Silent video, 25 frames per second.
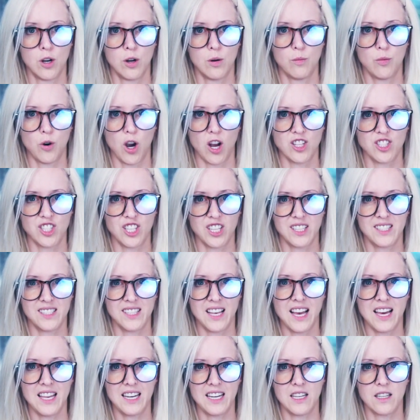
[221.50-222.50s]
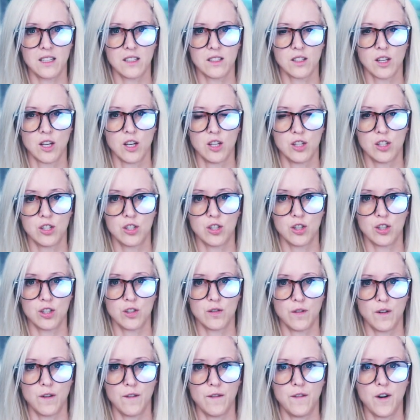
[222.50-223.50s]
Project settings, search
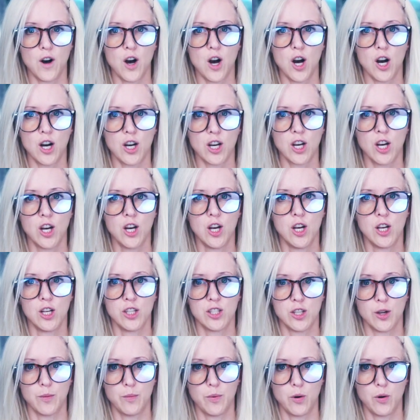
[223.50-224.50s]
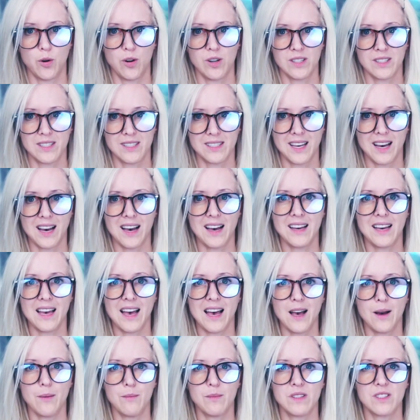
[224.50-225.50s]
for fog, support sky
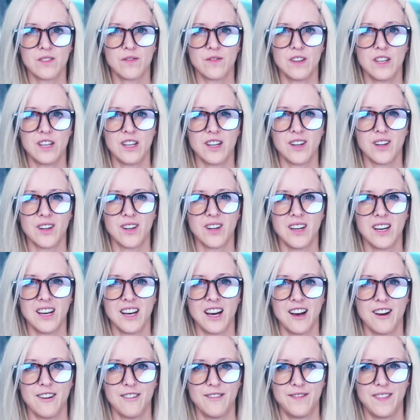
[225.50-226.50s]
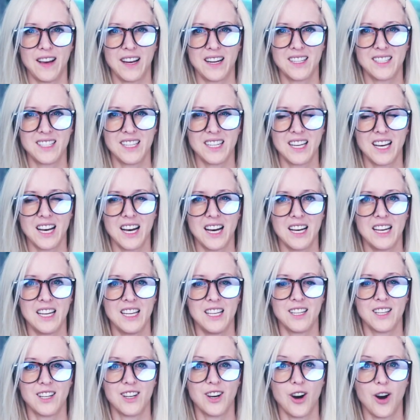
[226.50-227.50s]
atmosphere, affecting
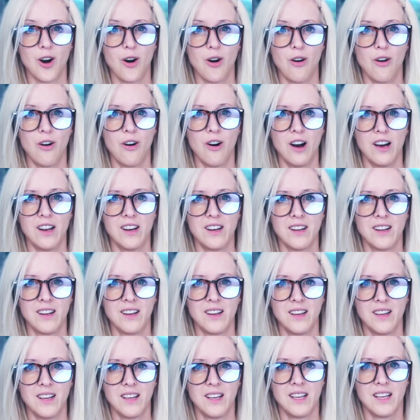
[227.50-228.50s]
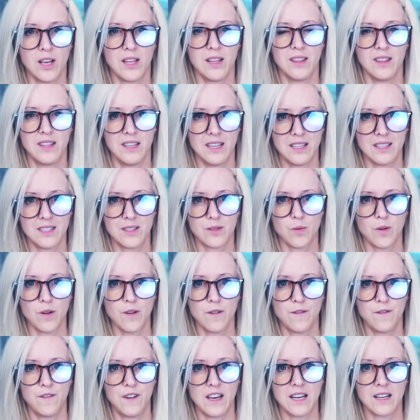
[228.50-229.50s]
height, on. This will
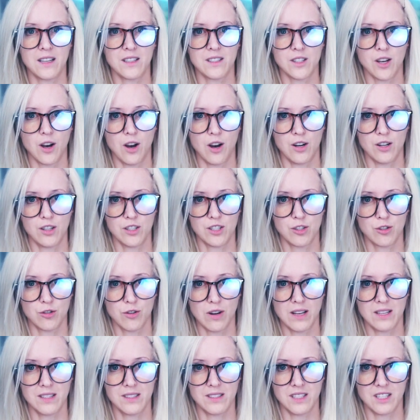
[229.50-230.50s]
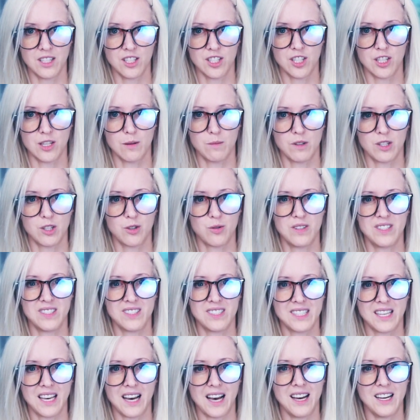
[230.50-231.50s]
fix harsh transition between
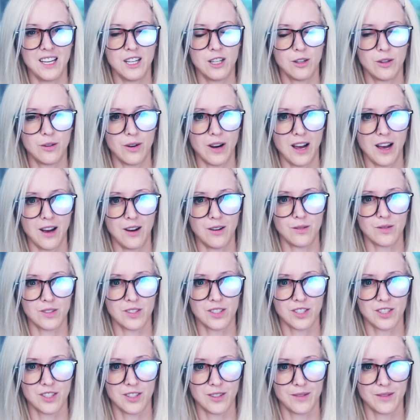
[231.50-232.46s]
sky and ground.